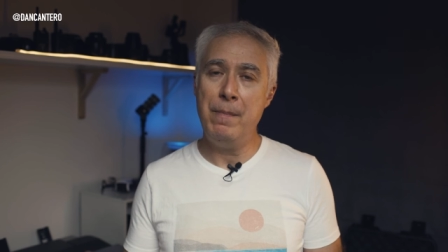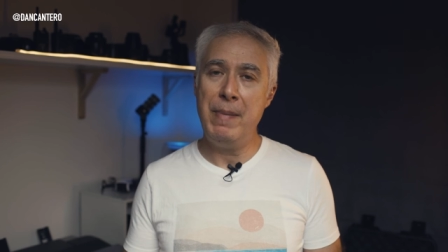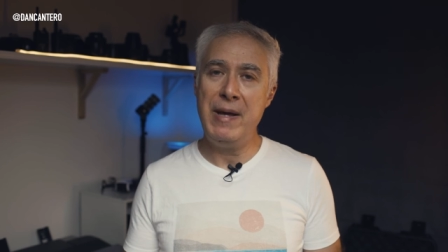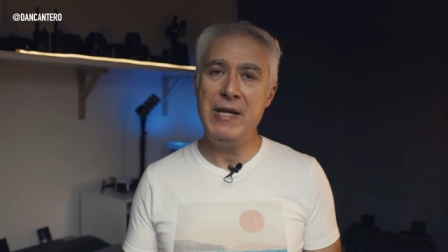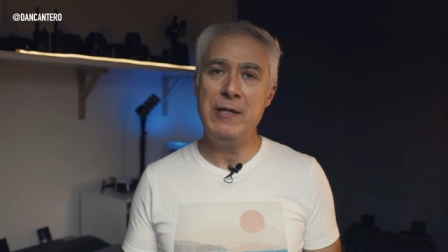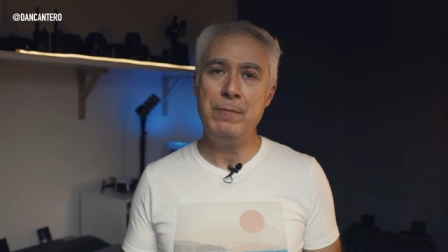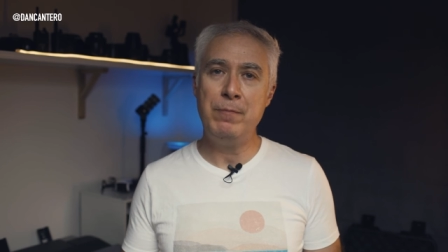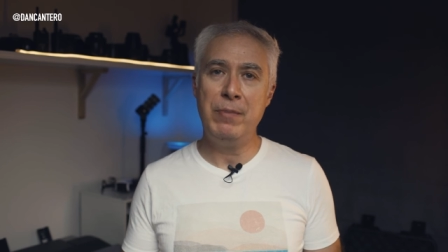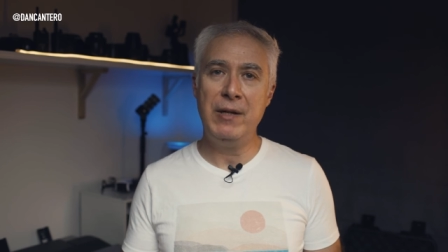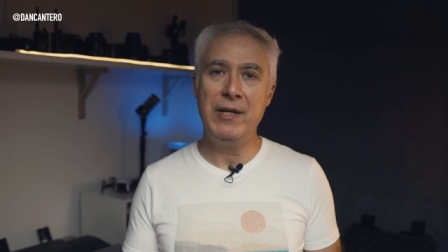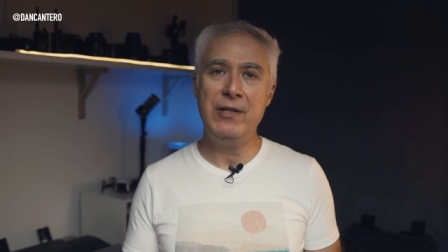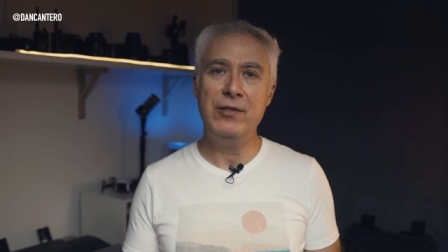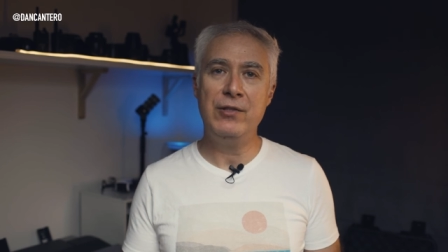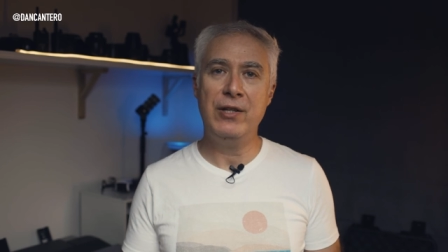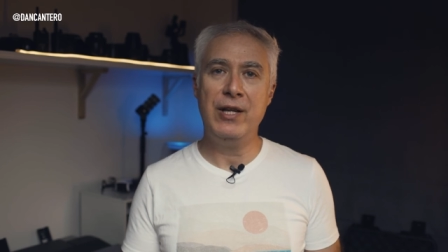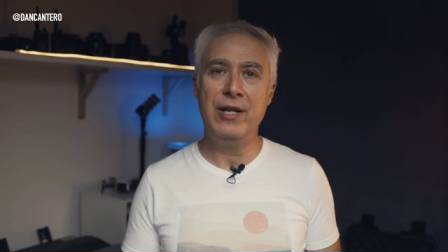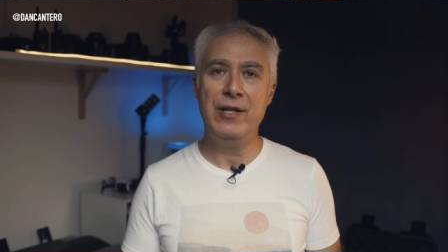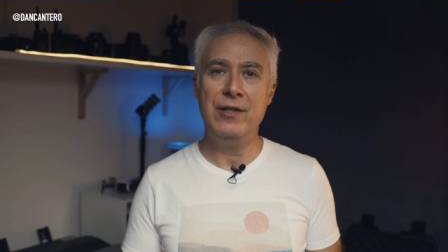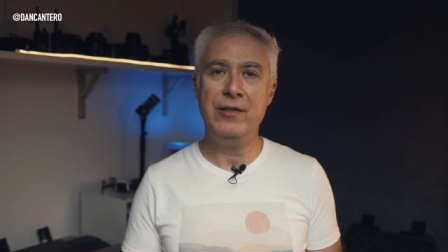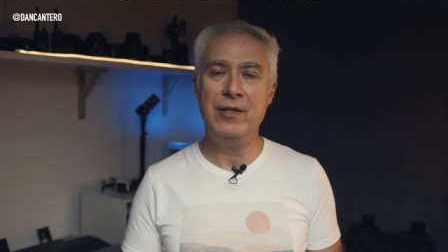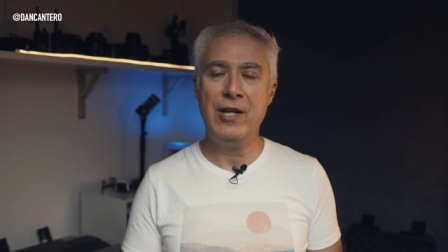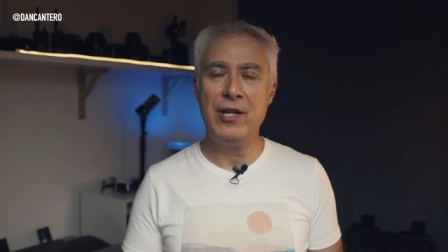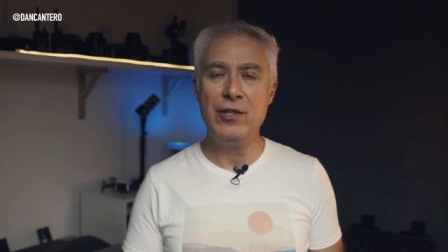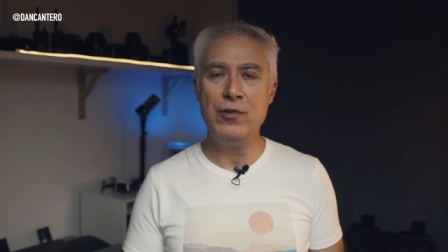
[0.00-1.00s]
best place to get
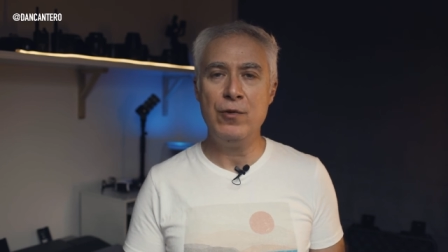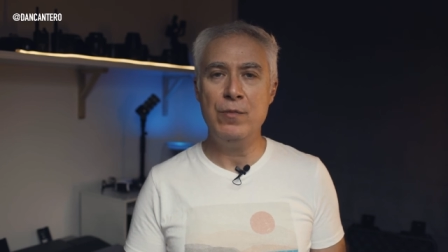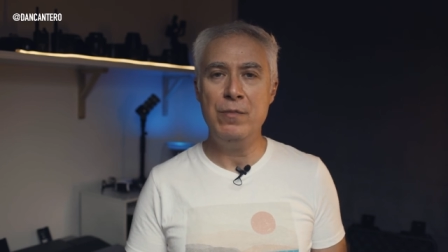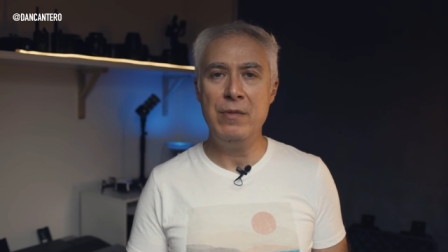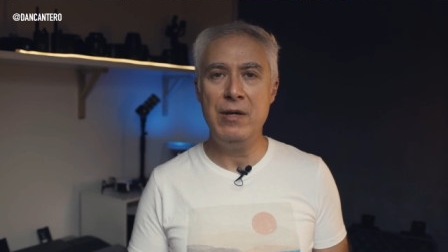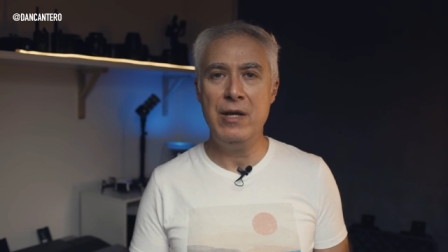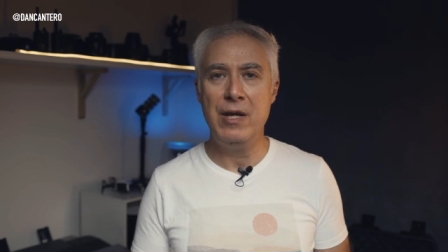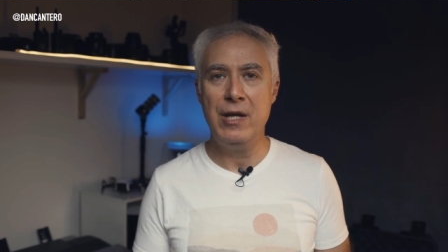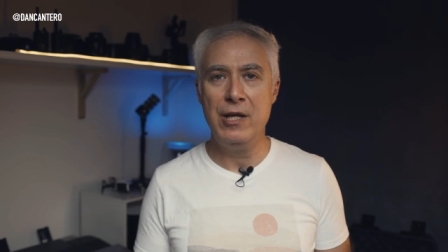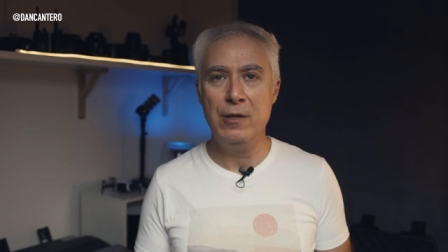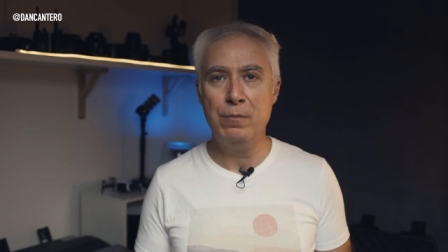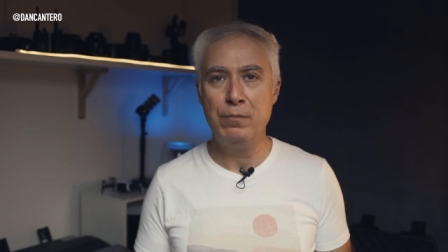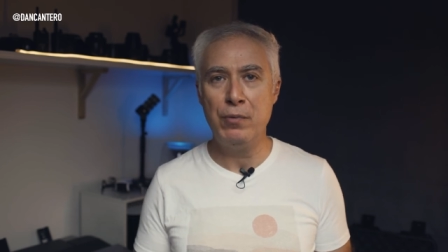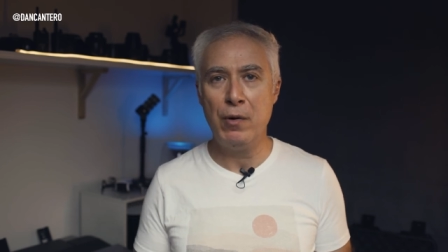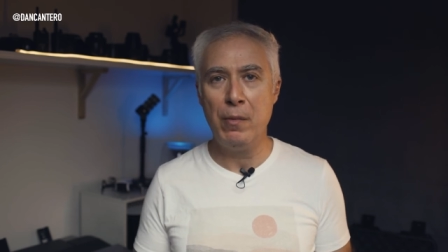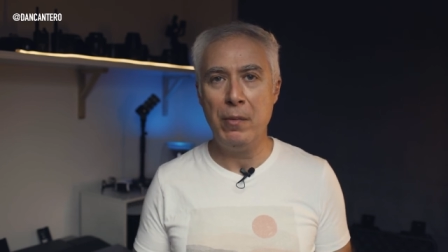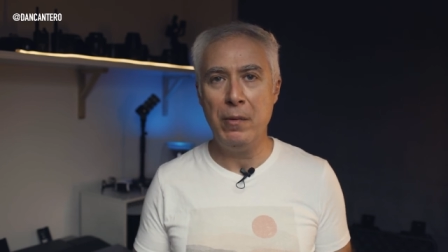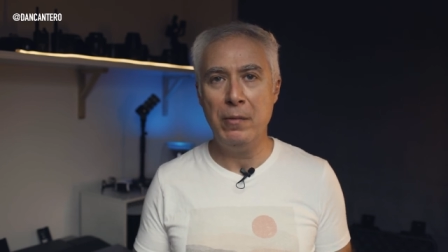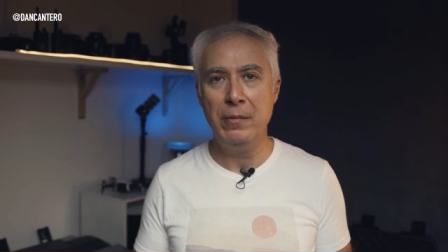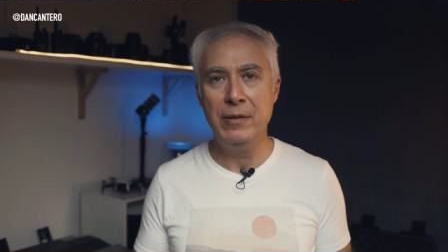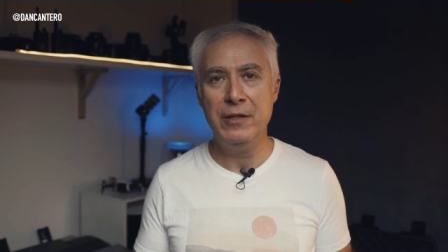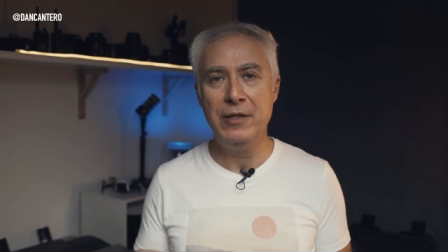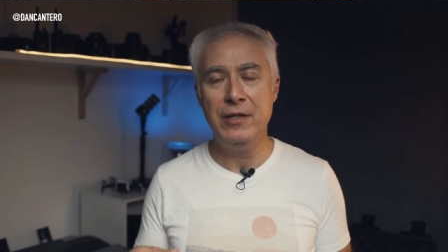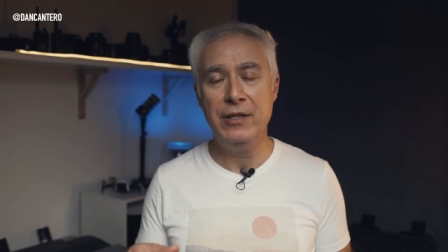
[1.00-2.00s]
in touch with me is
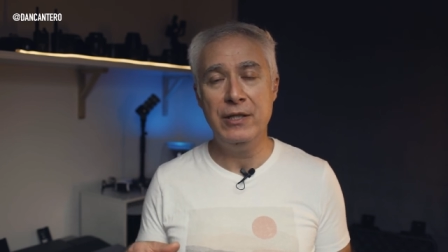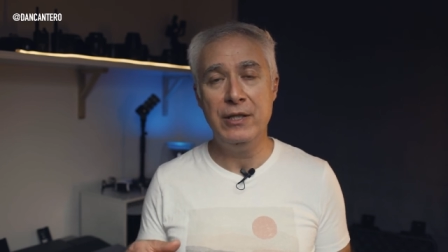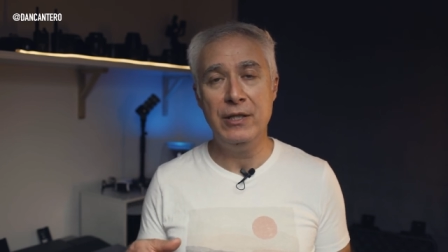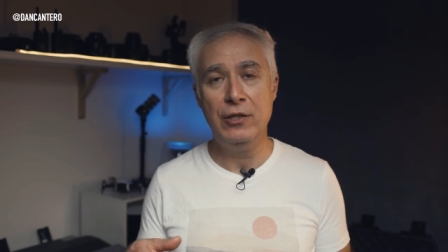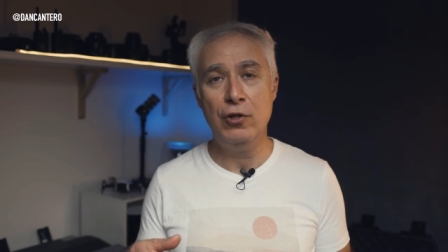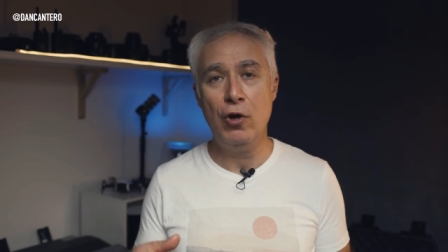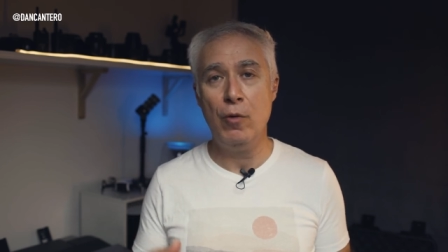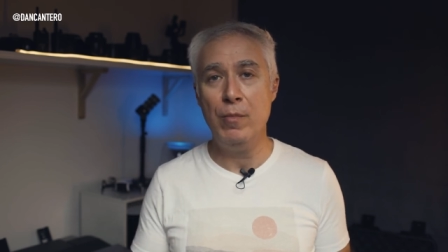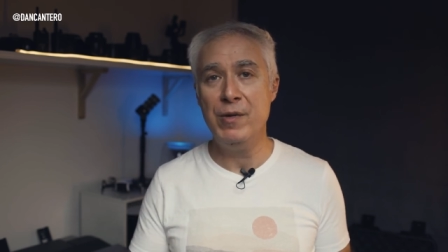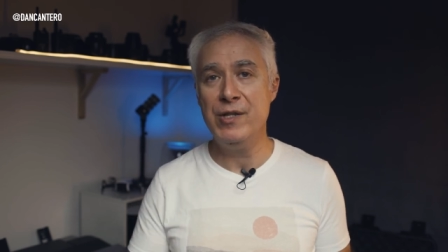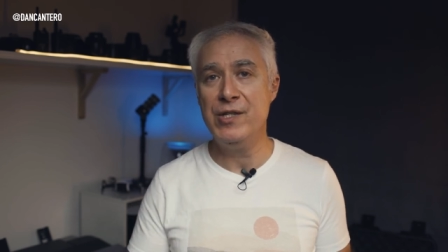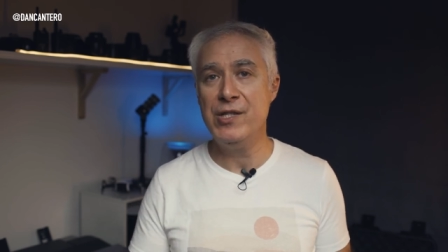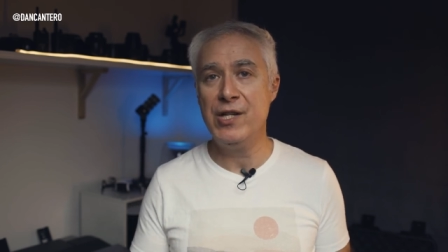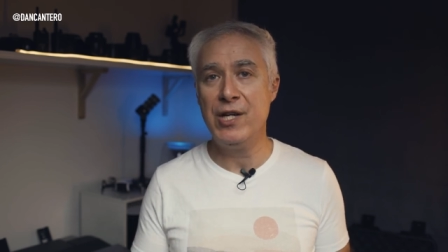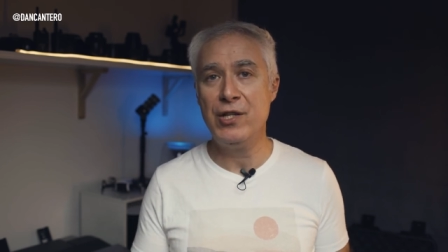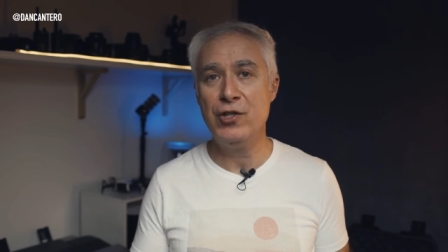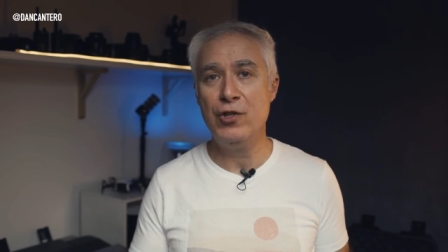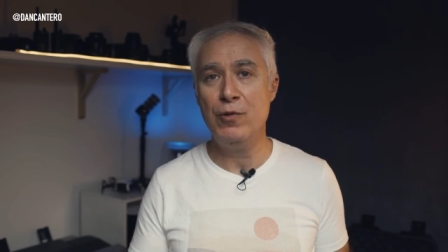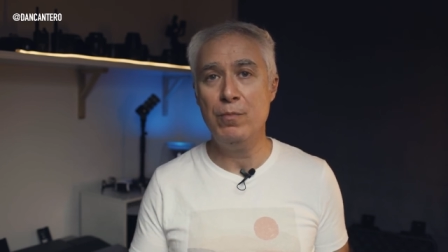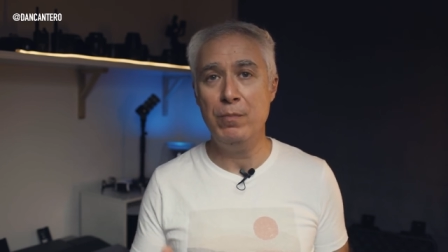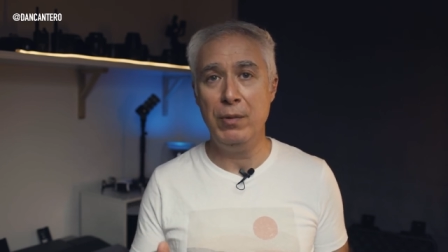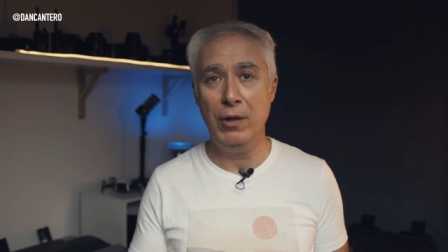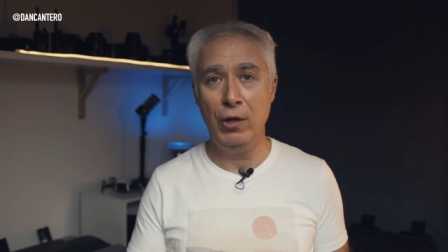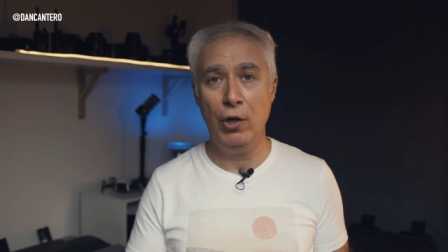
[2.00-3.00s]
probably the comment
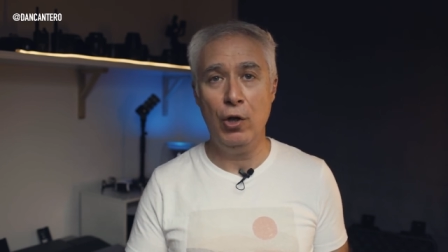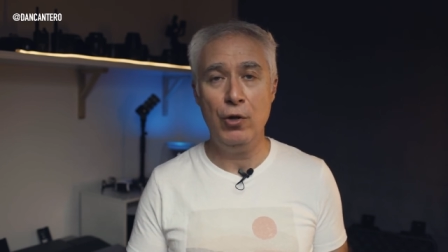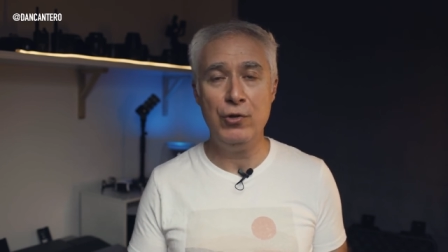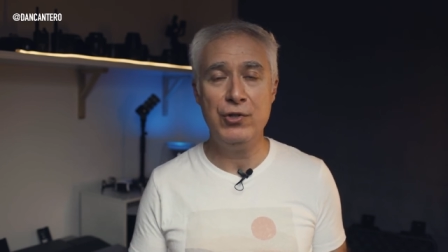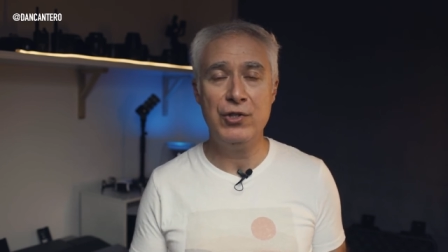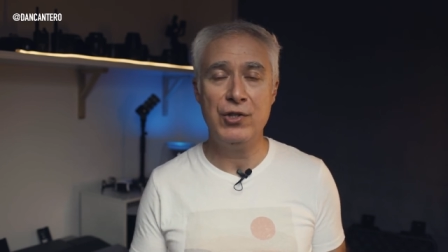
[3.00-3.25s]
section below.